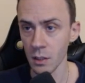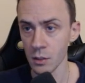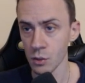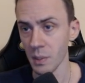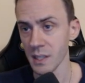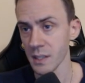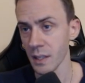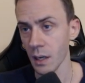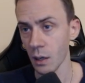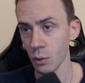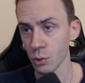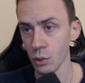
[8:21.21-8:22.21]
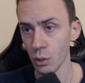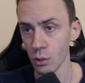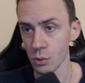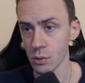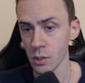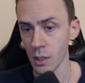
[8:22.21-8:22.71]
So basically how it
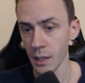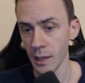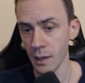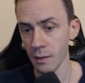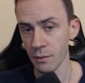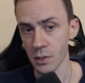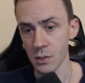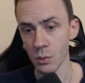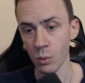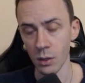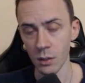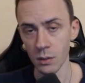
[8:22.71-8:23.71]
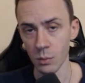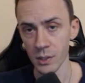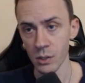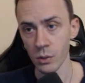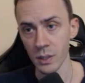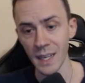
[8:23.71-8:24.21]
goes, first of all,
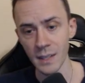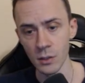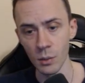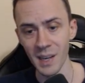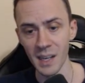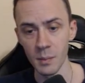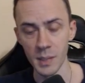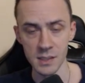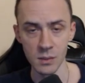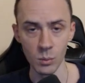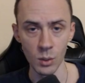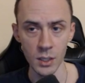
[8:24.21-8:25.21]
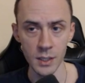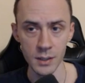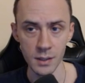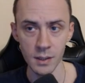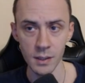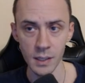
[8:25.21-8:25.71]
when you connect your MetaMask wallet,